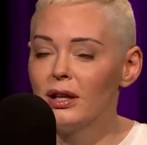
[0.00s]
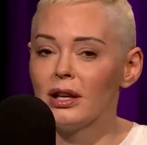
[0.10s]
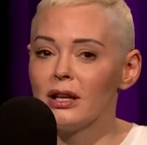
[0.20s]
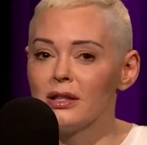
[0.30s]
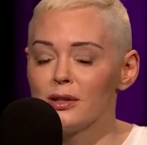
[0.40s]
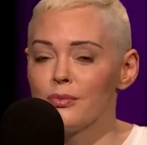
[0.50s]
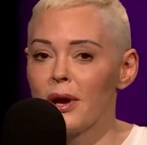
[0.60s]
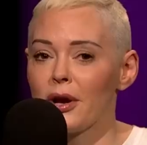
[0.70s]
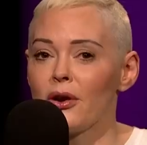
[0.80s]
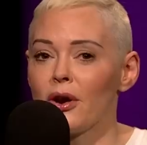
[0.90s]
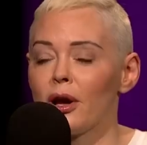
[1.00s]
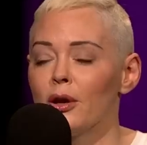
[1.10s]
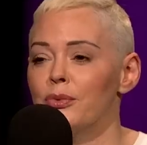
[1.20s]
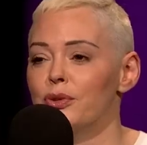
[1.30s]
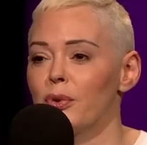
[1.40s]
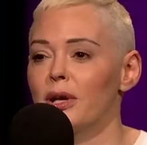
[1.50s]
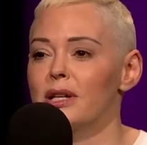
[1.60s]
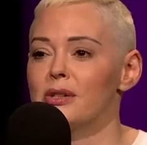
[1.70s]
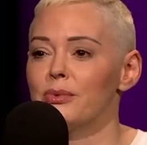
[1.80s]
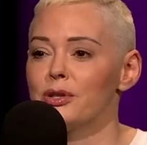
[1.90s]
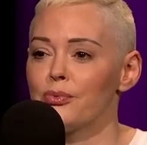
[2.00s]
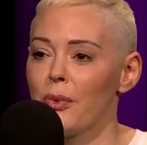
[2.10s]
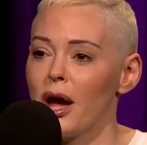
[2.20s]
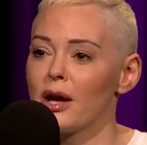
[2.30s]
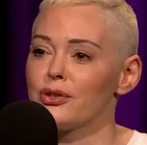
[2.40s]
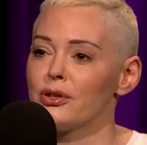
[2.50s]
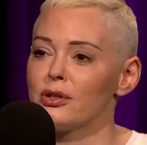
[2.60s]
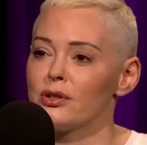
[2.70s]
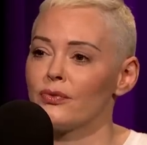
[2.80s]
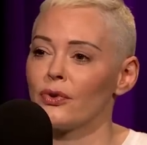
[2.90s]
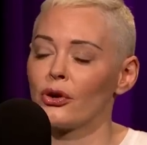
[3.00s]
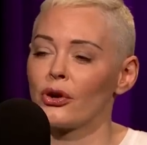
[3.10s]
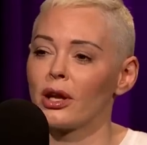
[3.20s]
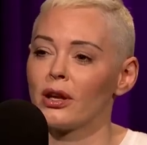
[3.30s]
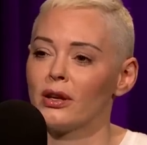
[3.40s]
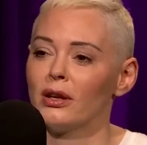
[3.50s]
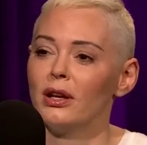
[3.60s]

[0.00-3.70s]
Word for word: It's the paradigm is what needs to be smashed and subverted.